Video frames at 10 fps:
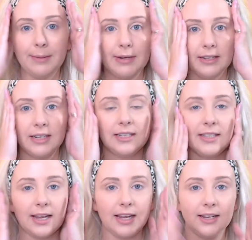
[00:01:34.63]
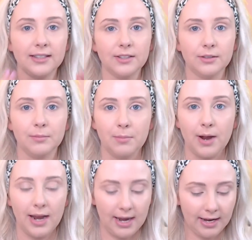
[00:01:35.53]
but at least that gets
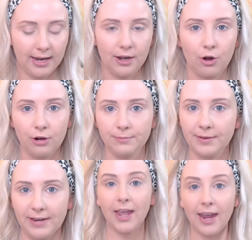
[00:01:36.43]
my hair off my face.